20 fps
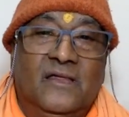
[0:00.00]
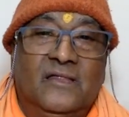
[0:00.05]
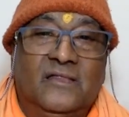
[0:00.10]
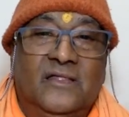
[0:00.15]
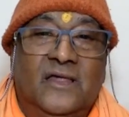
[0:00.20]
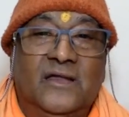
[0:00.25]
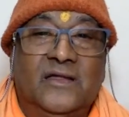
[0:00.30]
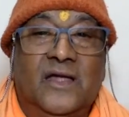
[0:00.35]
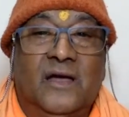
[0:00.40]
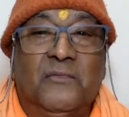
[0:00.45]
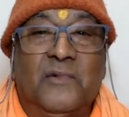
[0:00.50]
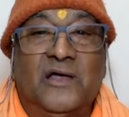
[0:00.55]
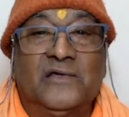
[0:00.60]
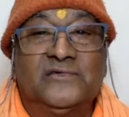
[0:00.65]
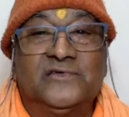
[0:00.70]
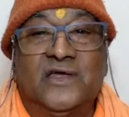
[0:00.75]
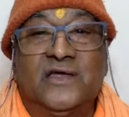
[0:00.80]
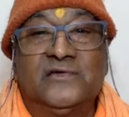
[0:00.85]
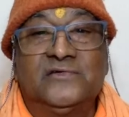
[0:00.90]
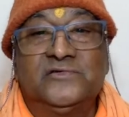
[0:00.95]
Then Yama
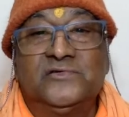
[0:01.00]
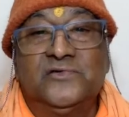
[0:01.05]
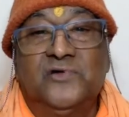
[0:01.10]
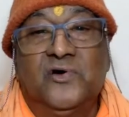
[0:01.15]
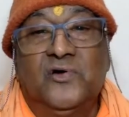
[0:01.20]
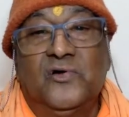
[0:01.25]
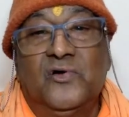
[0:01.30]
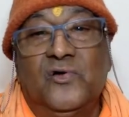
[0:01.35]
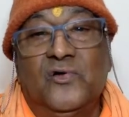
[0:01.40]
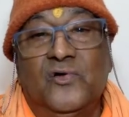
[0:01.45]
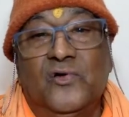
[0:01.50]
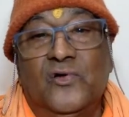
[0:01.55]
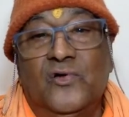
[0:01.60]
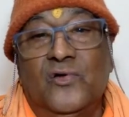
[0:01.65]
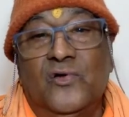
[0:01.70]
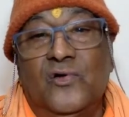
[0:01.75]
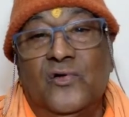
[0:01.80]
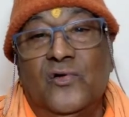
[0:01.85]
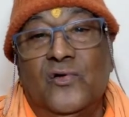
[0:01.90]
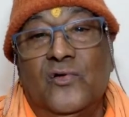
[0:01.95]
says, no, no, no,
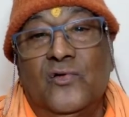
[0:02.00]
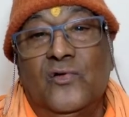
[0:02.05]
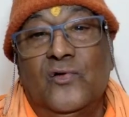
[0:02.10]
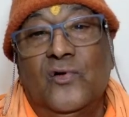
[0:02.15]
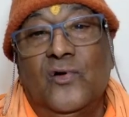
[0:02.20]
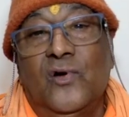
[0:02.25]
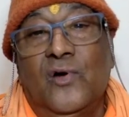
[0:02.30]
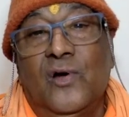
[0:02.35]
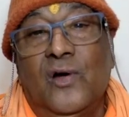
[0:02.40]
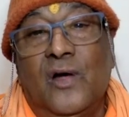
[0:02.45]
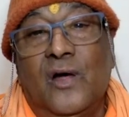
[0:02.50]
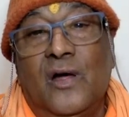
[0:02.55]
no, no, no.